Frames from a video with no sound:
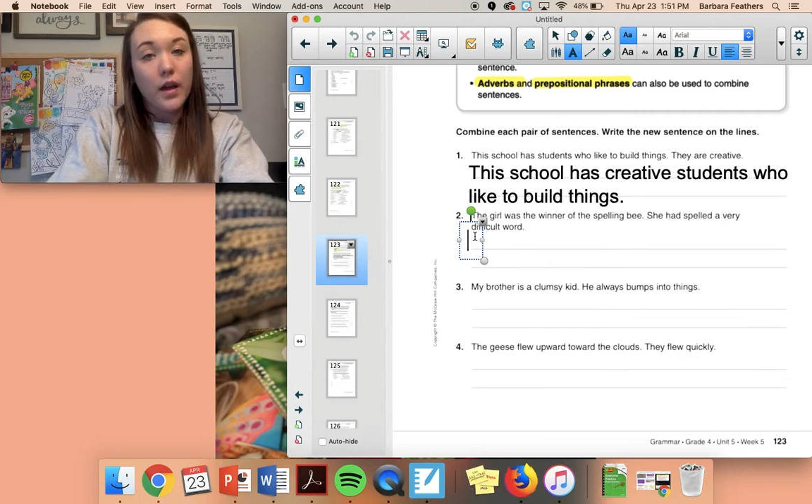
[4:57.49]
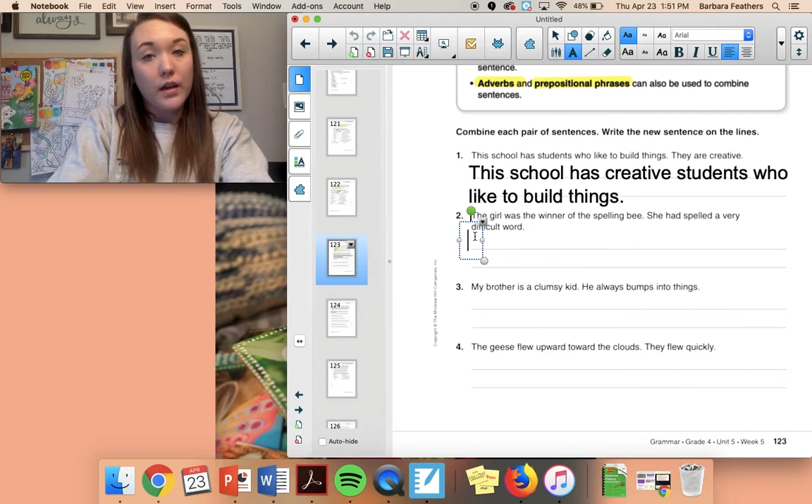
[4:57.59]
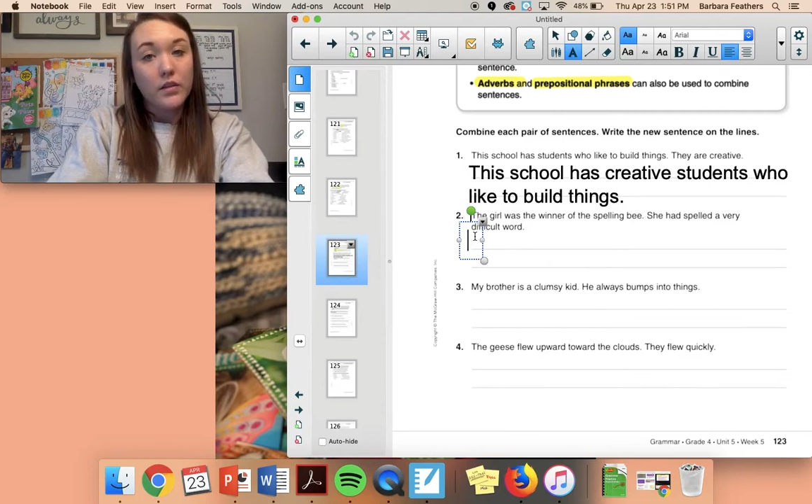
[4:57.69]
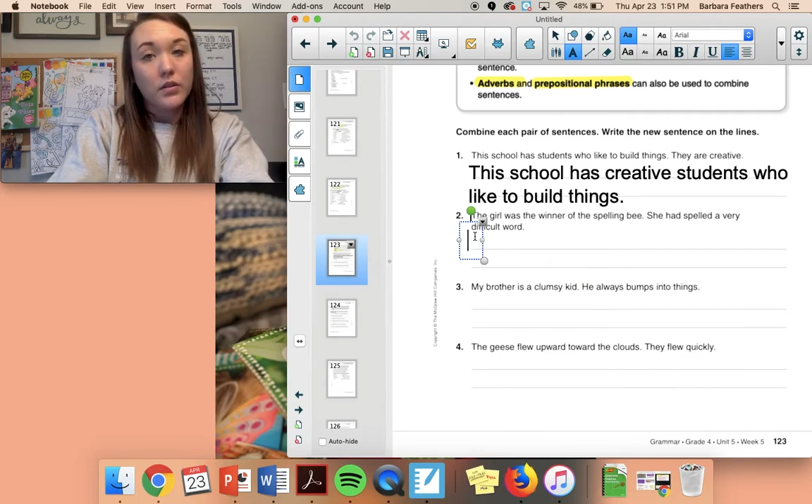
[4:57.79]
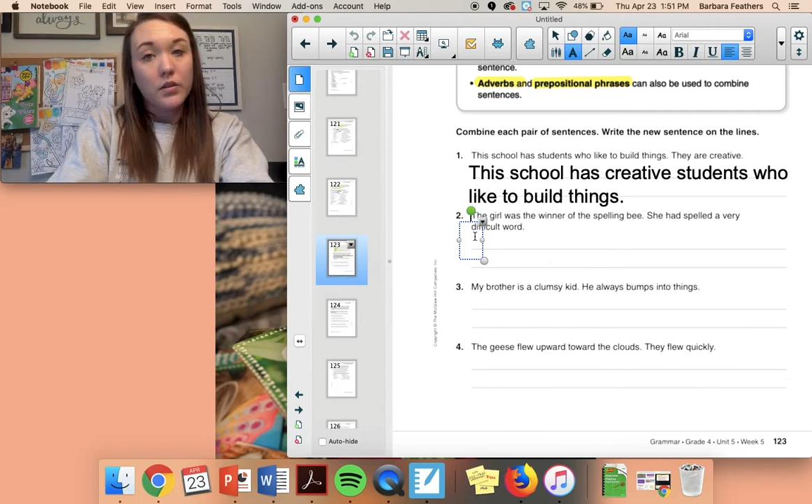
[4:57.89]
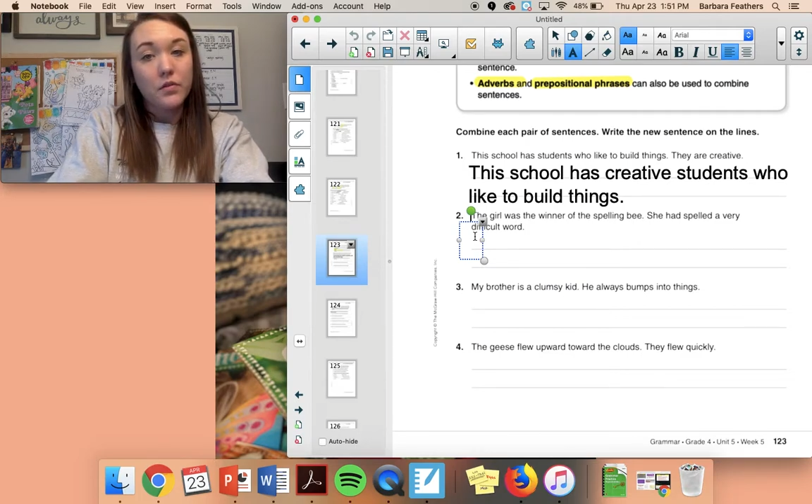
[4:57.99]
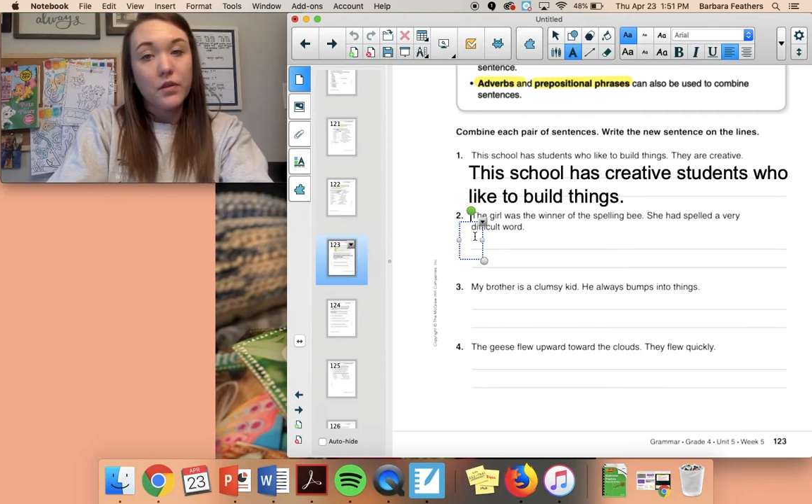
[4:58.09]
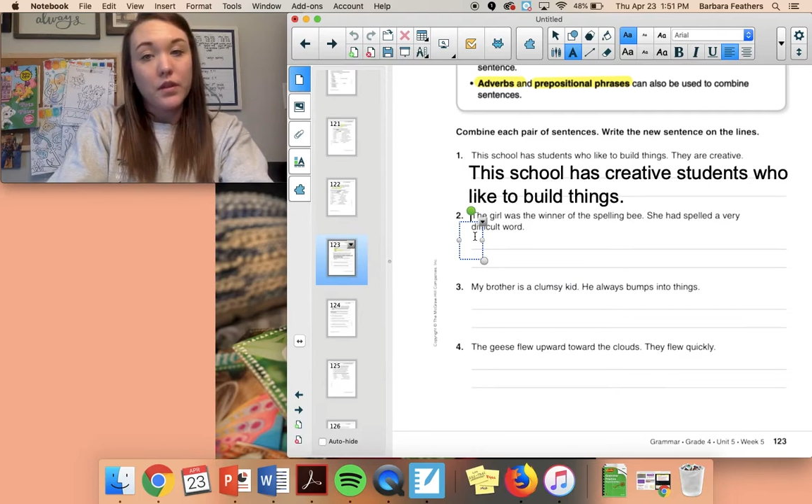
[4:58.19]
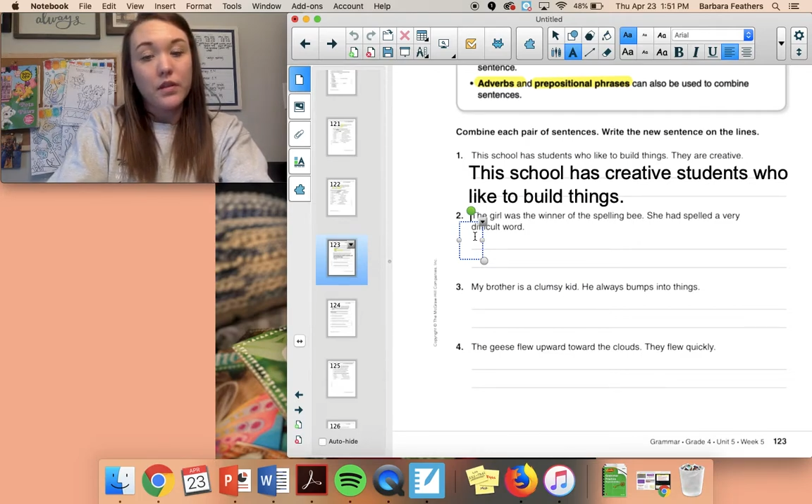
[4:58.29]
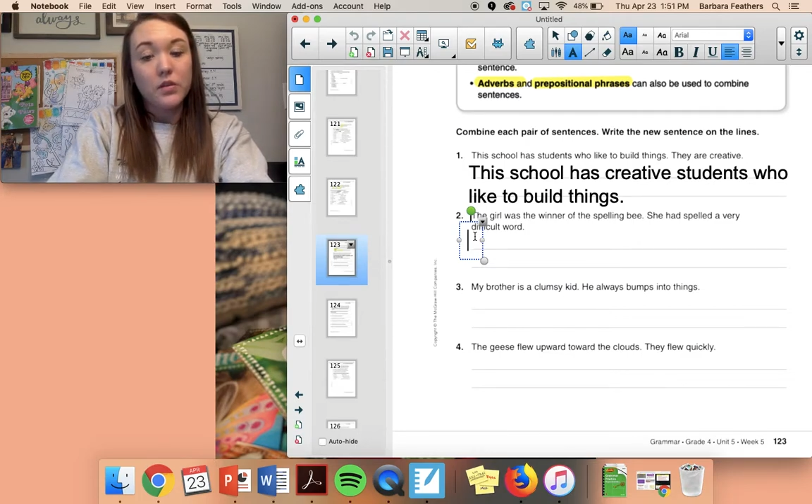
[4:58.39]
answer for
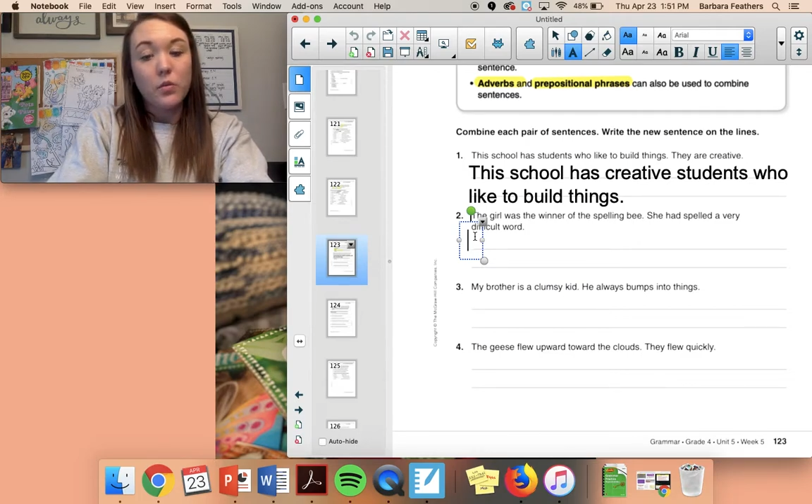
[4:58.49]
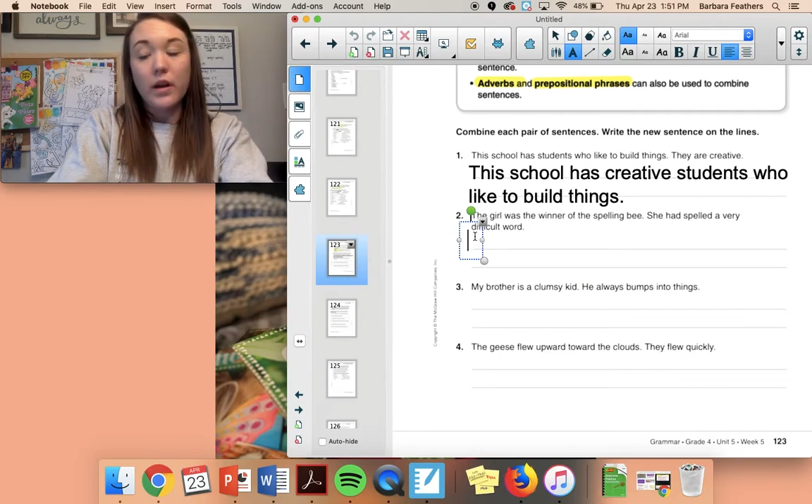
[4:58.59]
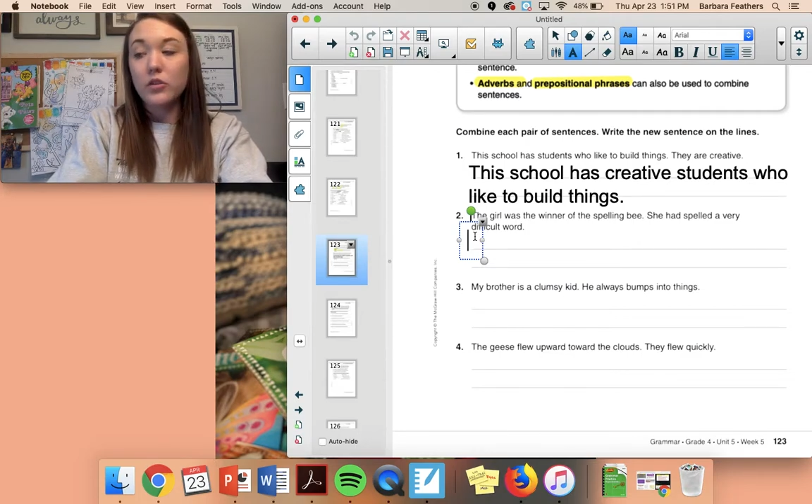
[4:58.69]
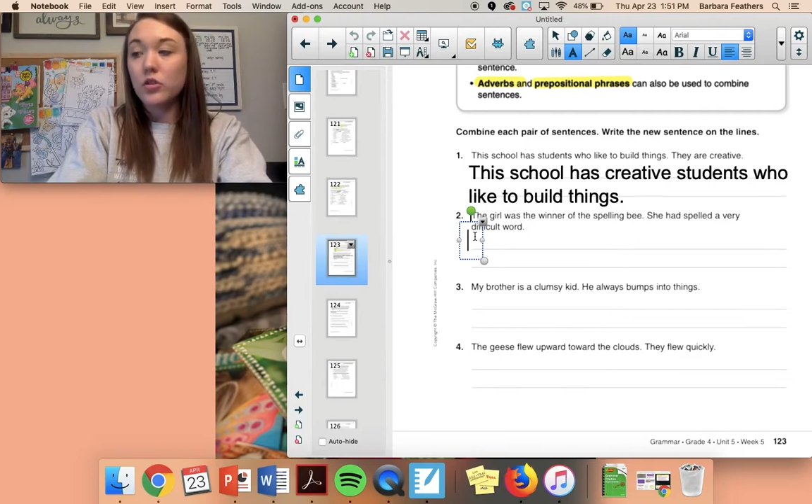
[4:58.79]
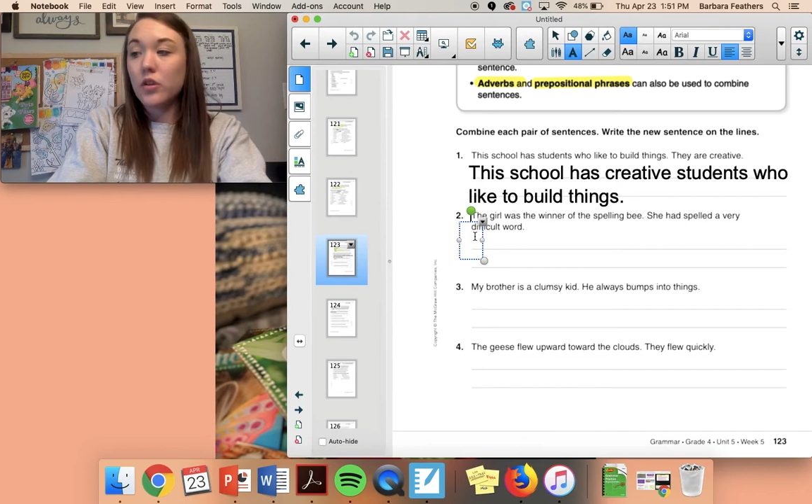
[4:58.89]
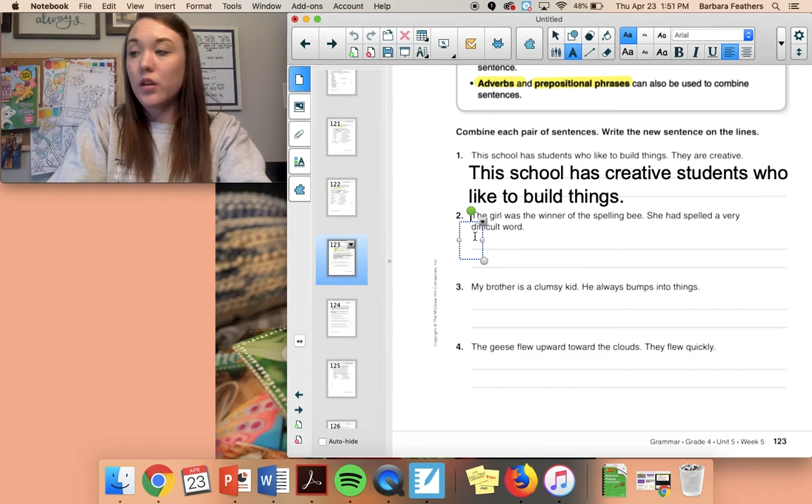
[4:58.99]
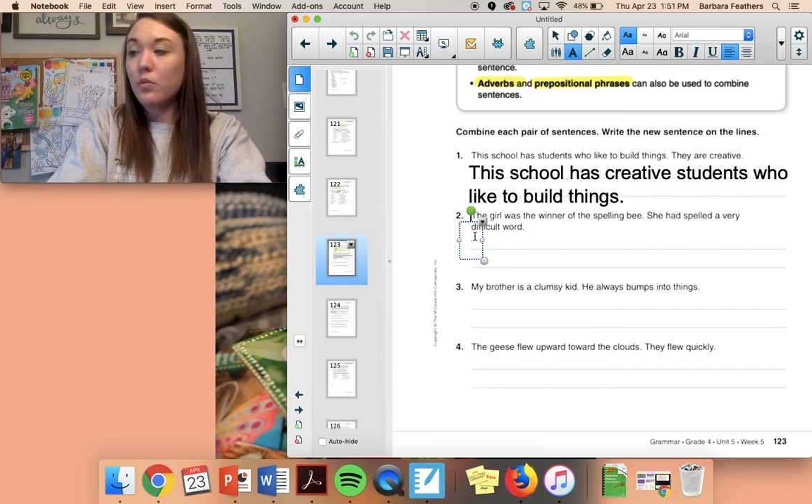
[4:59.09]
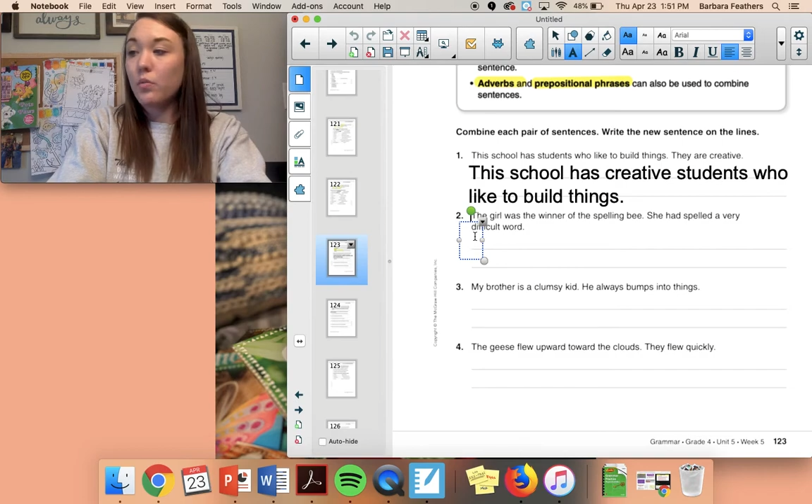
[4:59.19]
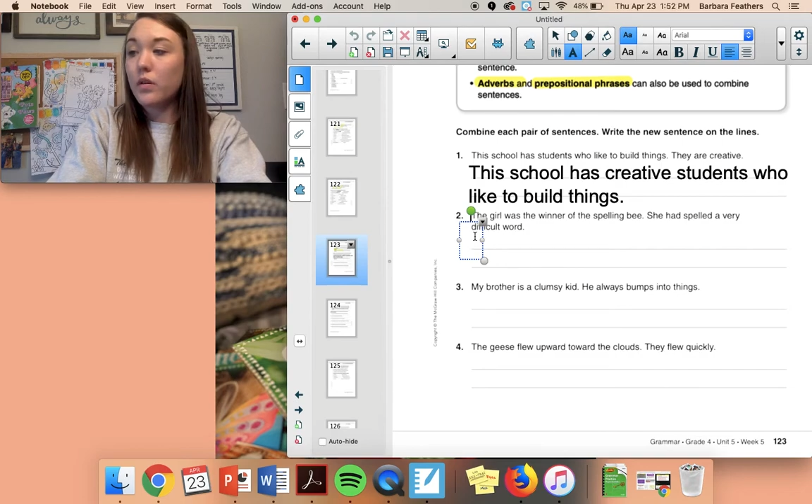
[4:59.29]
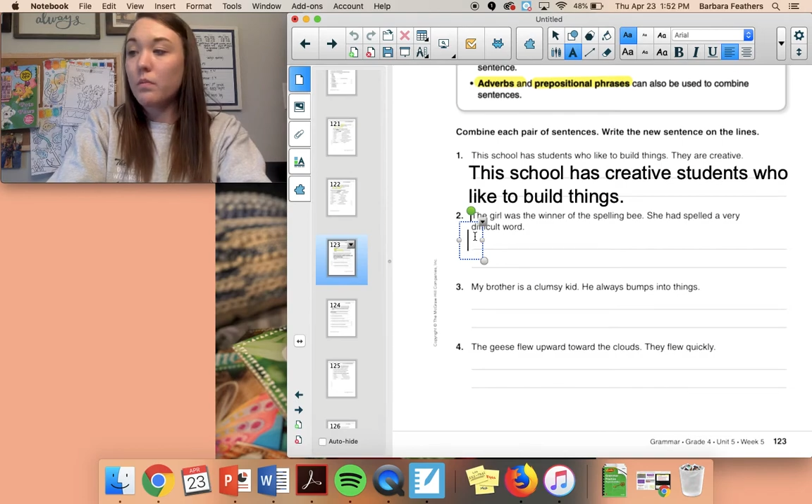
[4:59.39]
this question
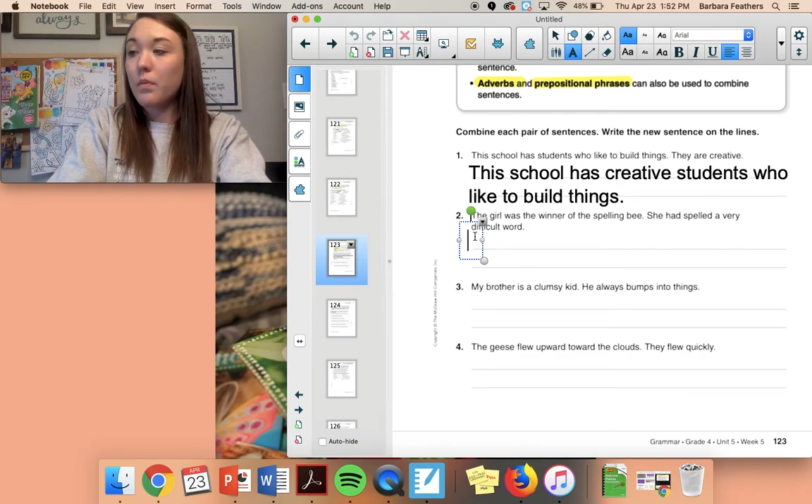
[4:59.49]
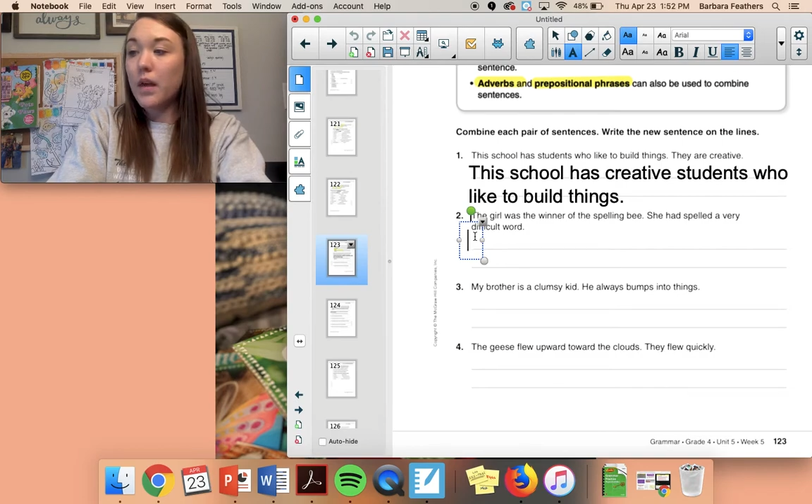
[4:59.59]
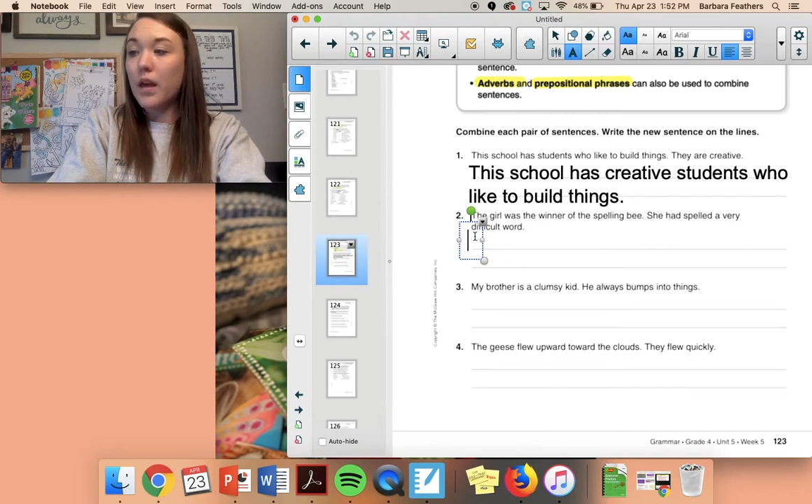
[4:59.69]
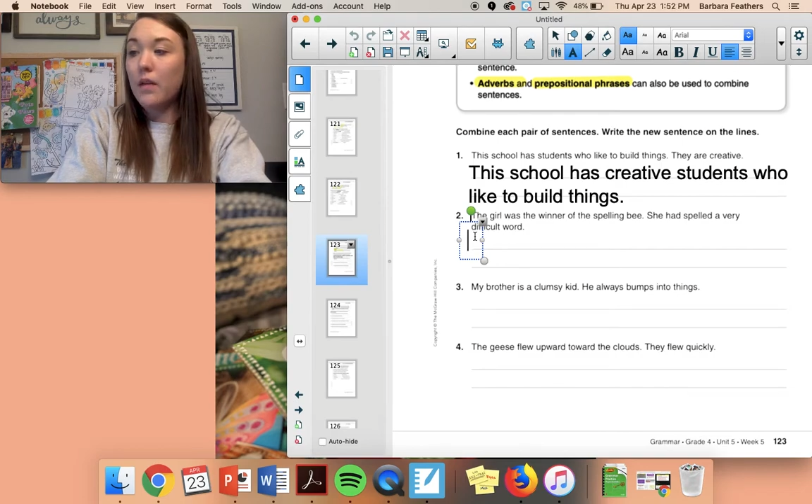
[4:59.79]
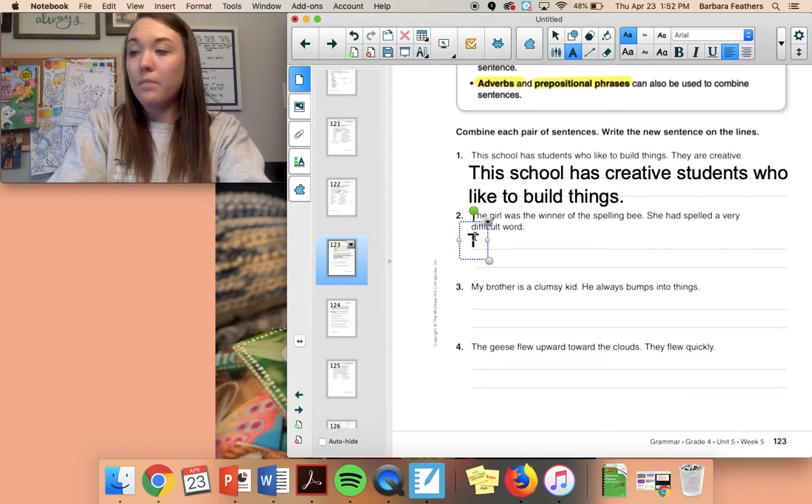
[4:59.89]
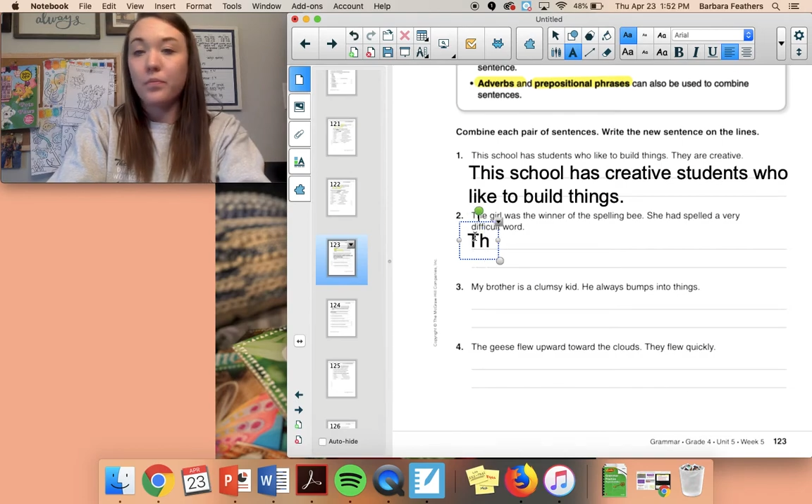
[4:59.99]
would be